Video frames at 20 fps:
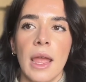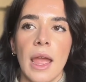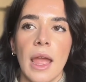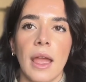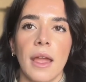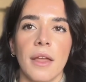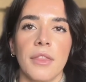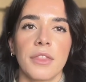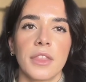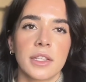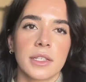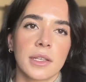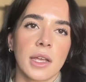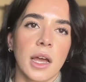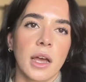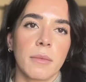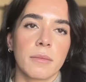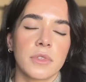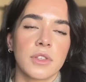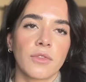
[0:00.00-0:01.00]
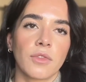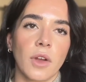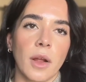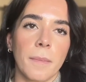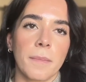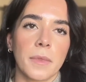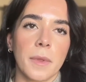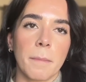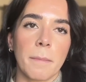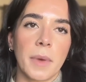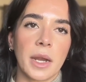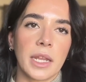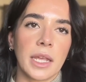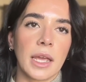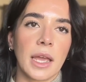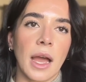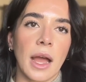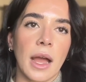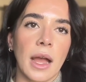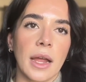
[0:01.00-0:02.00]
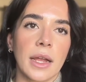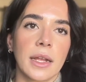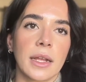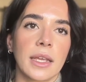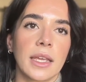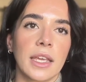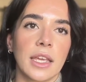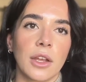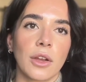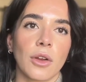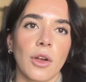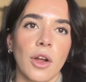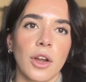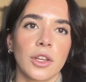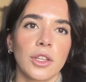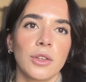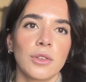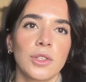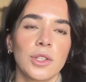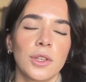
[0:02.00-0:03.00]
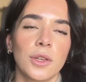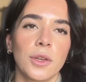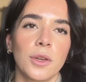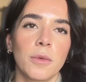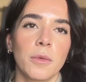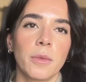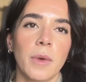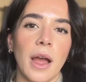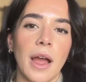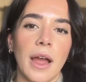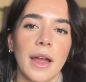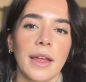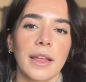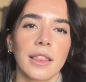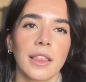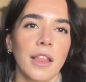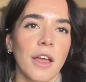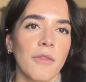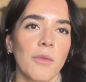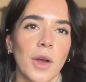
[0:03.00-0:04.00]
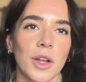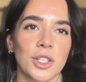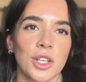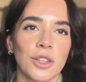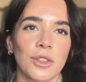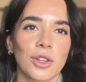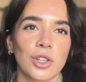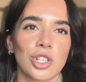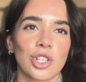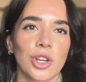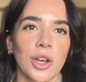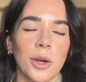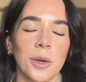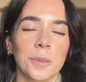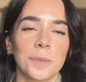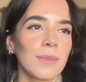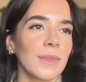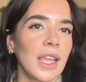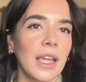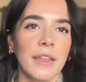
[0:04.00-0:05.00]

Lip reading: And this comes from the Money Guy here on YouTube. I love watching their show.